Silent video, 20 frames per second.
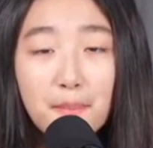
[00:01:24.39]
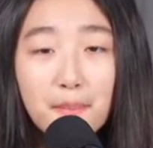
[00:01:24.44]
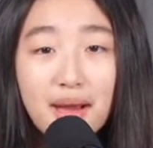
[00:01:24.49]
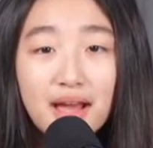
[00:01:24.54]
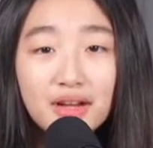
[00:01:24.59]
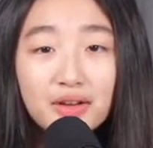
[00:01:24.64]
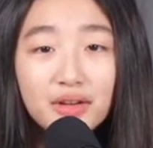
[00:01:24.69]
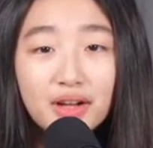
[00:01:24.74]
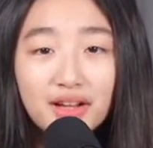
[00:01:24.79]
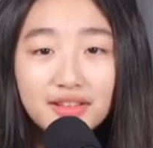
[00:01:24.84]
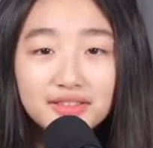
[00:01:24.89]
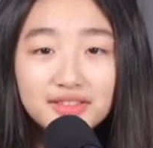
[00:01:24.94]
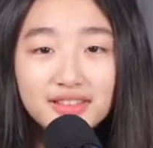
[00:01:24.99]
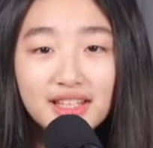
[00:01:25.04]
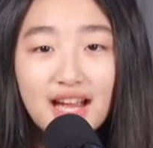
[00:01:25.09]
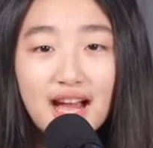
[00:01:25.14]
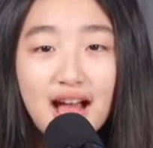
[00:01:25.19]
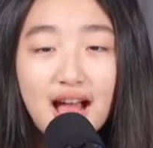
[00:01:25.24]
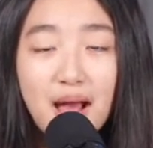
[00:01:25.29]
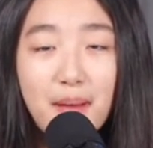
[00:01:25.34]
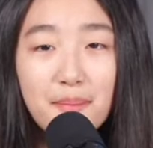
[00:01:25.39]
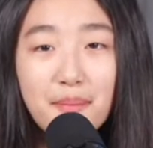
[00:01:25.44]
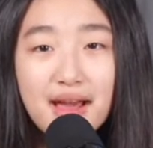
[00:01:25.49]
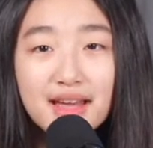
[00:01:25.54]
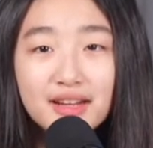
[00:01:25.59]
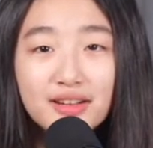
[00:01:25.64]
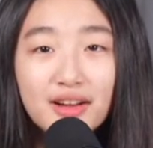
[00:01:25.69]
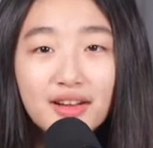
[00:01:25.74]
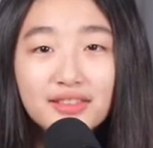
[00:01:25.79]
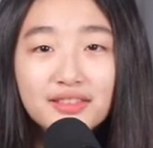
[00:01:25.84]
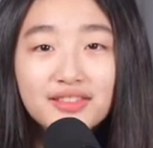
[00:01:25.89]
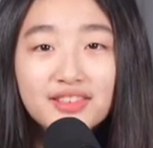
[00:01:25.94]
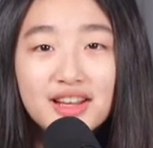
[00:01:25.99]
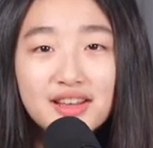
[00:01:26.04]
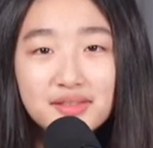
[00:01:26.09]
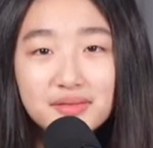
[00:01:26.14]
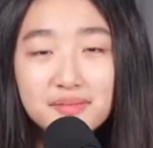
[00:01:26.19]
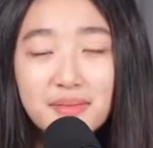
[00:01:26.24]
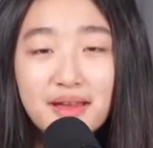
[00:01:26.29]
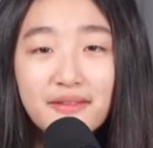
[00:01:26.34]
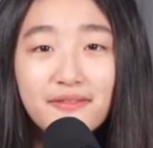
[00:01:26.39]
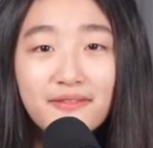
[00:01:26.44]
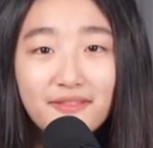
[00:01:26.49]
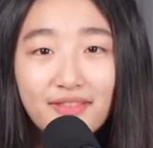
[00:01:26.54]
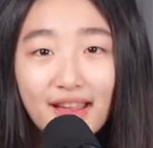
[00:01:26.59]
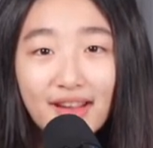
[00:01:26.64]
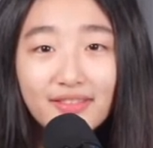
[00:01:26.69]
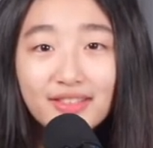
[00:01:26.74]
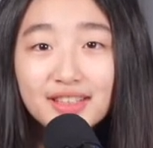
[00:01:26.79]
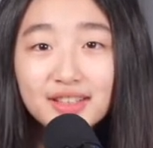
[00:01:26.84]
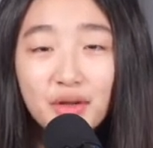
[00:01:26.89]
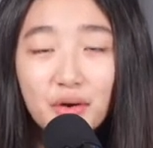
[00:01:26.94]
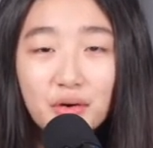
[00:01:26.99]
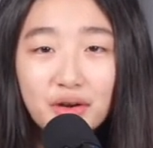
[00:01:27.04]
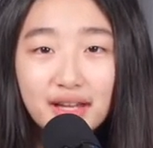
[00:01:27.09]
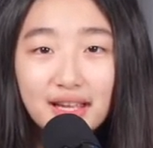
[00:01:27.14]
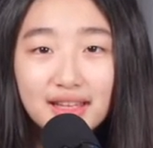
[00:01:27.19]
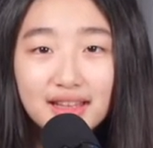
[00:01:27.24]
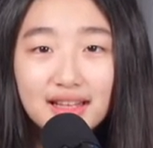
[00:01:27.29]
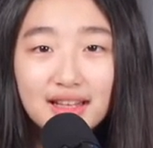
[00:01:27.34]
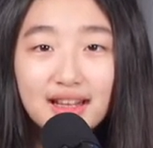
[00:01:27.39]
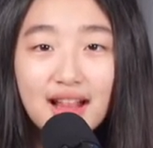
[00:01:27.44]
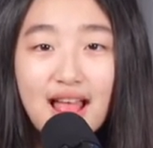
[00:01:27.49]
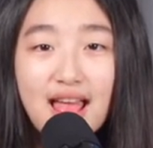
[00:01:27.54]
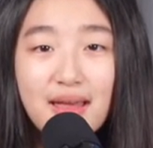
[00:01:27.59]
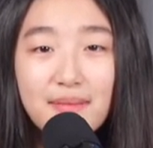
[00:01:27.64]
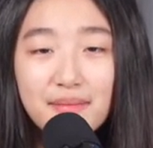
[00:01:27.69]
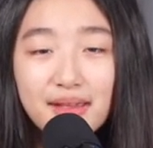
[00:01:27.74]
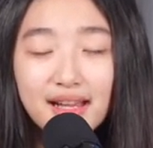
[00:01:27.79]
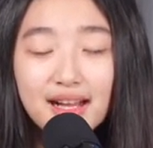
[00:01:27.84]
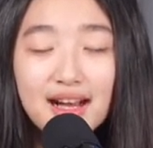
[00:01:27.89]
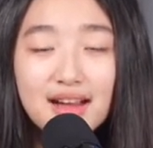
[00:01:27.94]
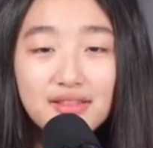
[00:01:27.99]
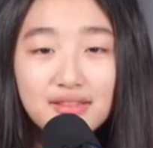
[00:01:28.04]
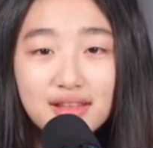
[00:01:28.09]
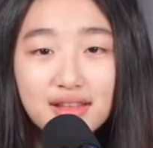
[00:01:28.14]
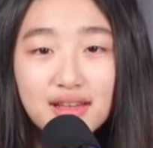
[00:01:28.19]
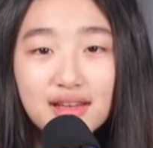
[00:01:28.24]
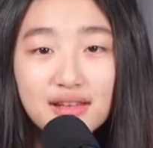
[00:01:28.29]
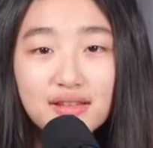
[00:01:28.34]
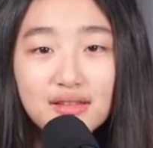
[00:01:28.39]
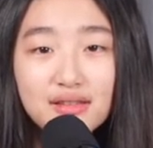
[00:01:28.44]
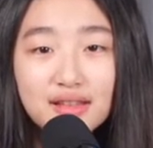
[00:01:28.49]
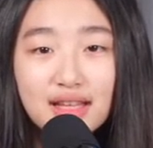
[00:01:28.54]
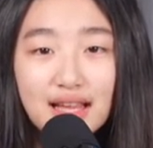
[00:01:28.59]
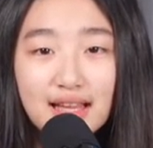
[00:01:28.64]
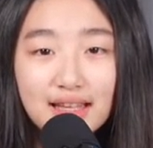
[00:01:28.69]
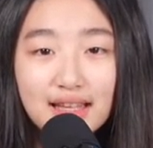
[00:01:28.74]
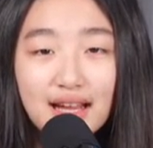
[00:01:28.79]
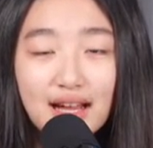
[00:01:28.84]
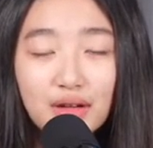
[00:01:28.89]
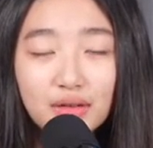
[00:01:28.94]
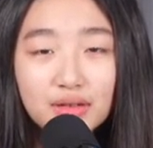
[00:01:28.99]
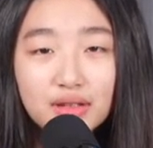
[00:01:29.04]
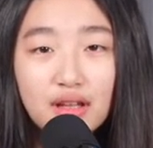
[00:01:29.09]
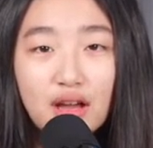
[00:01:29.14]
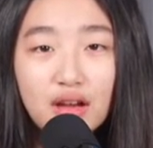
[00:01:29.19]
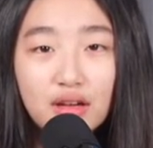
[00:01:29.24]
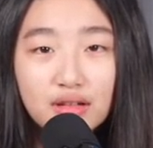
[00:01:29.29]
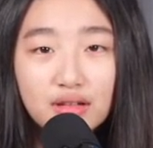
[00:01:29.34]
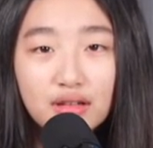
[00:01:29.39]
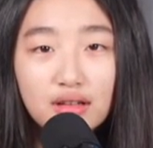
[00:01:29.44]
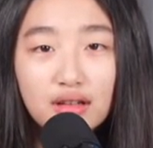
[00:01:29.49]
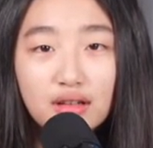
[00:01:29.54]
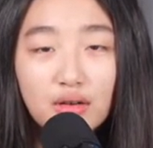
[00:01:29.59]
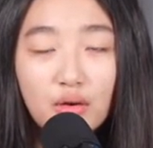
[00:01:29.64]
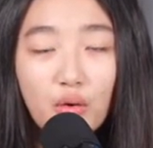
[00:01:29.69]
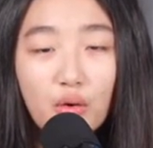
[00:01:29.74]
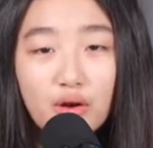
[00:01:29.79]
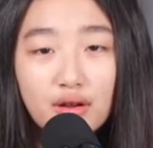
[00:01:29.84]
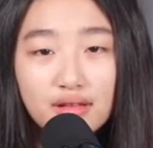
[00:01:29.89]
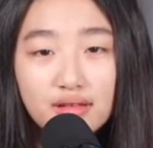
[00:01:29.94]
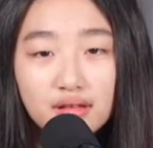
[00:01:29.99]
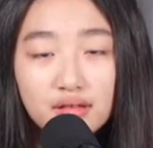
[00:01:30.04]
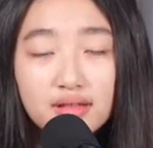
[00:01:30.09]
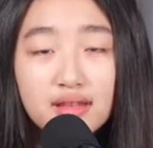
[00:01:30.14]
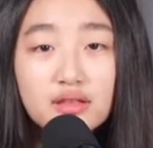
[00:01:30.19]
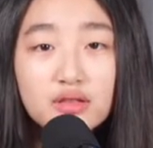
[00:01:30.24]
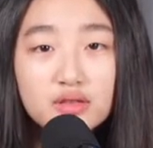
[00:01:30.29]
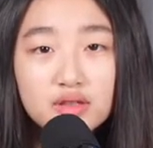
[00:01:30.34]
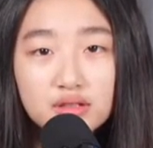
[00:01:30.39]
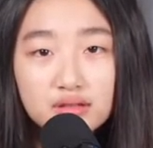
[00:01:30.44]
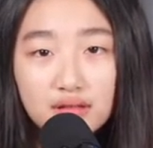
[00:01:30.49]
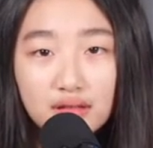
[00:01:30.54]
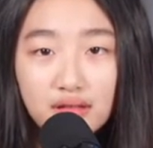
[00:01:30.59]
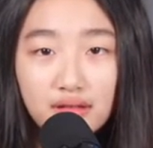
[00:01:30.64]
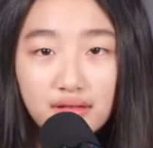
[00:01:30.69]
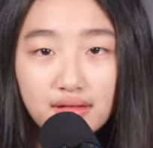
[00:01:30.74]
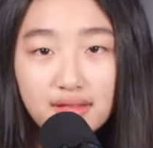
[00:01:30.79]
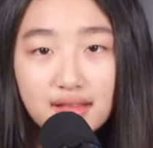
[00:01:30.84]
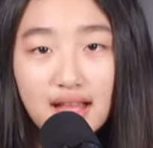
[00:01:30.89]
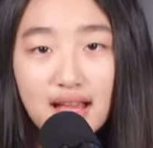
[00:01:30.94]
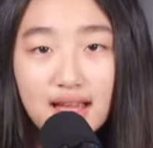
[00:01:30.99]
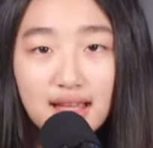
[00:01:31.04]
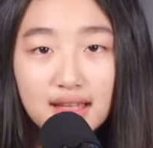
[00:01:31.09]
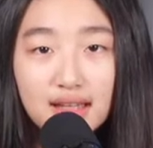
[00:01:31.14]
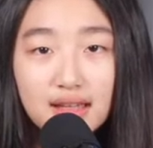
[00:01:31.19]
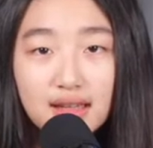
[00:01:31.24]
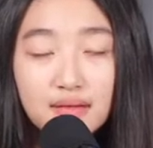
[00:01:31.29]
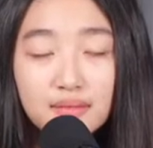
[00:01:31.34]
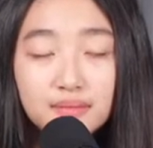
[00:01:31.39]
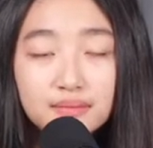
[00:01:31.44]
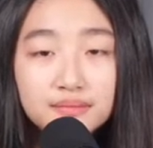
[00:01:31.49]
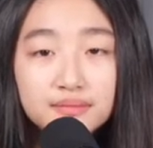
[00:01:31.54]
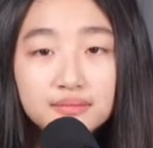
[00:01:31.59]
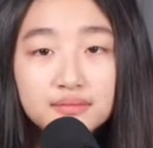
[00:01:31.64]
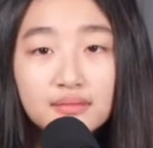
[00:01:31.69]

Mitochondria. Mitochondria is my favorite organelle because it is like hot dog or sausage looks like.